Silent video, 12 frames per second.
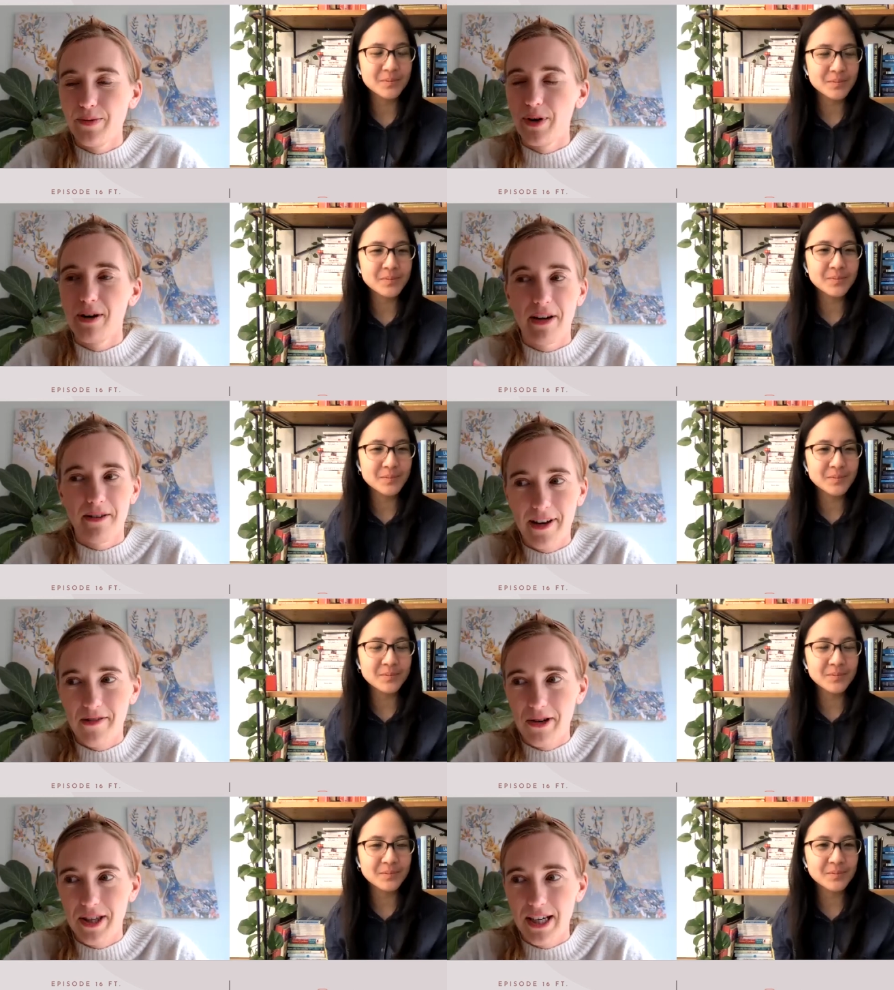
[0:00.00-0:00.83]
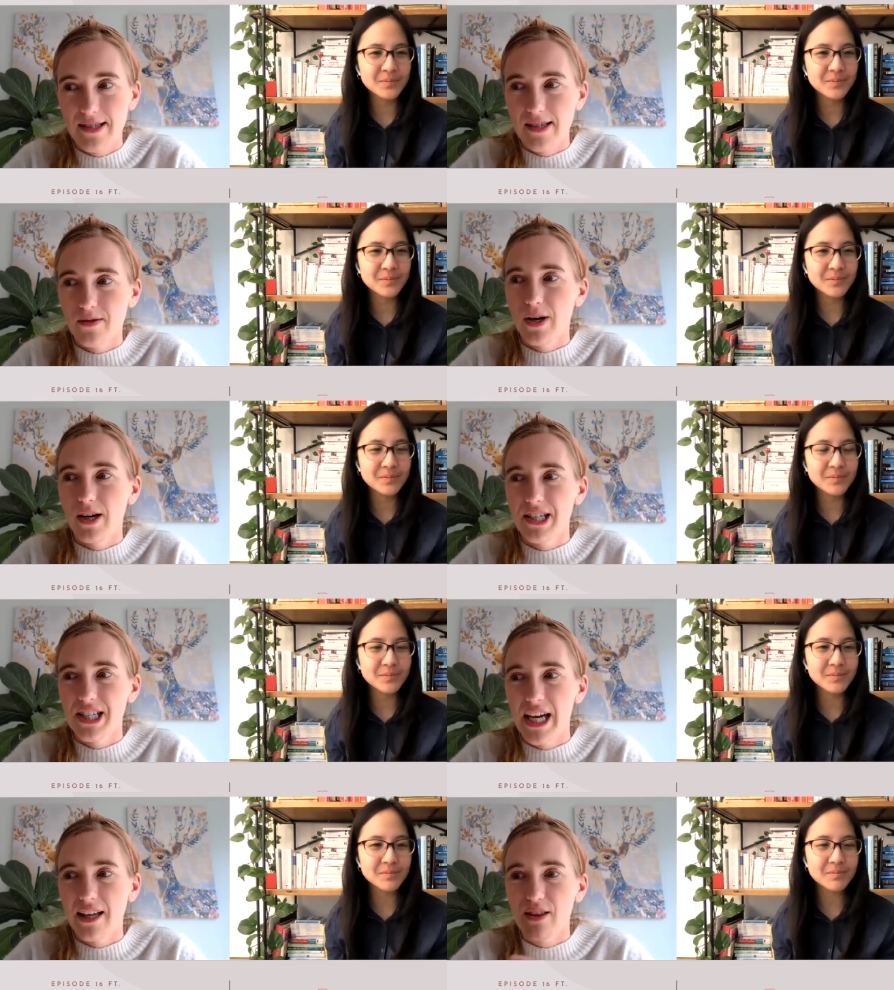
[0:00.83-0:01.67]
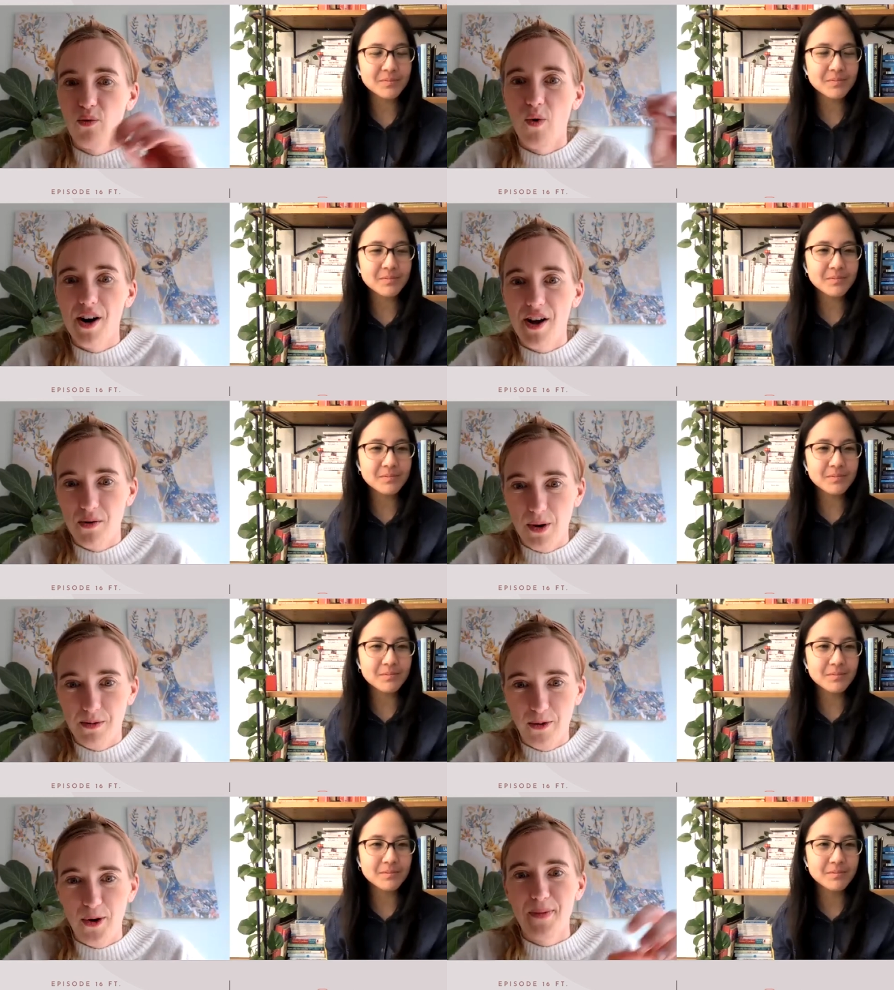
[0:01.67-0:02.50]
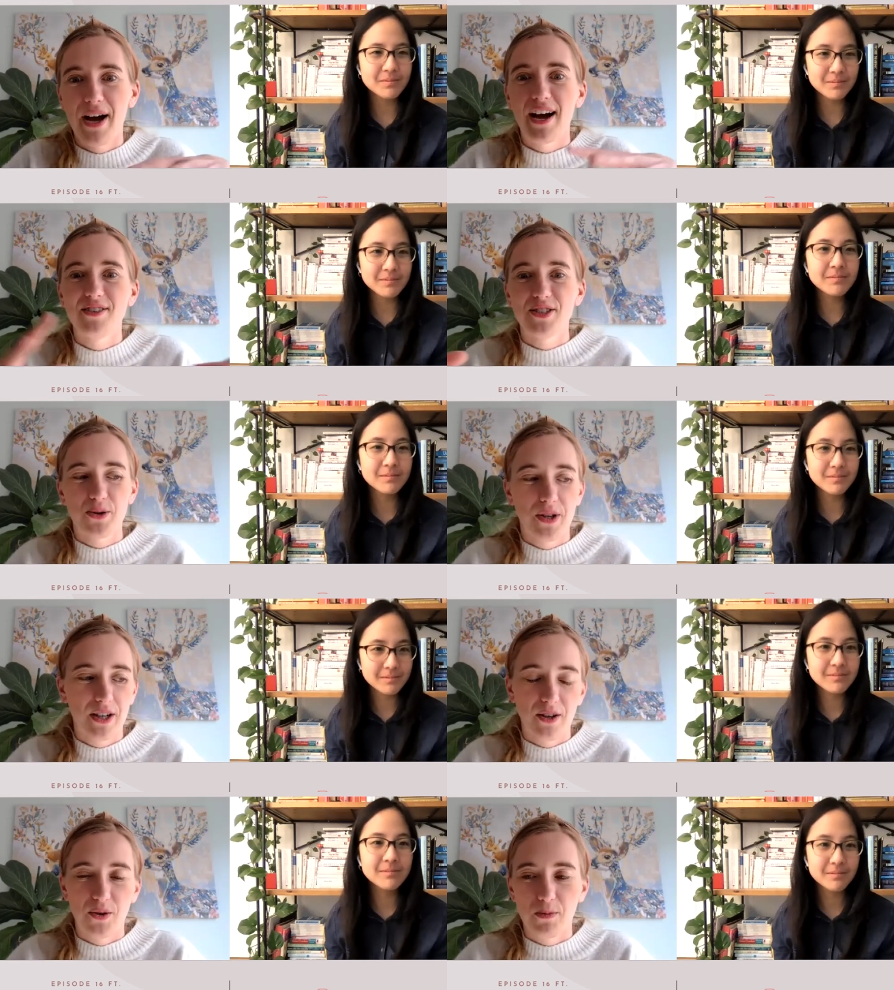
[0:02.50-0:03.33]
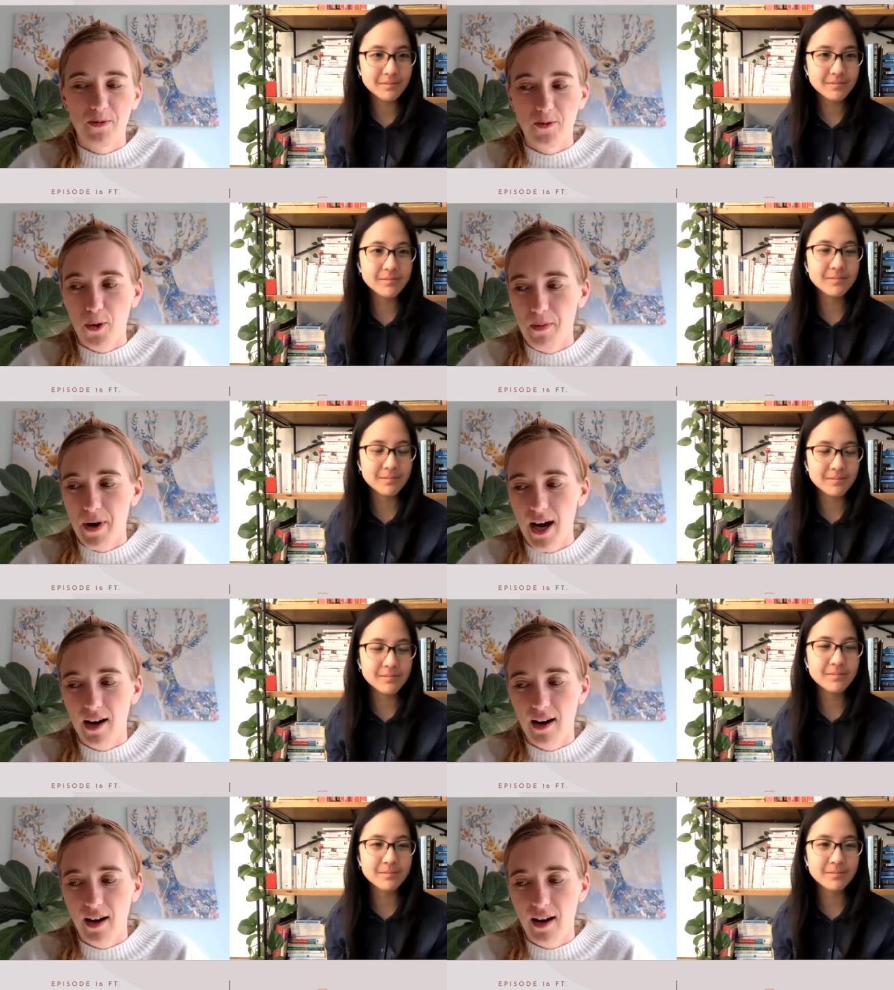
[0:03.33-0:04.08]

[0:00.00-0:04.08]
Speaker 1: one of my favorite things as well to take the one on one format and do it in a group format.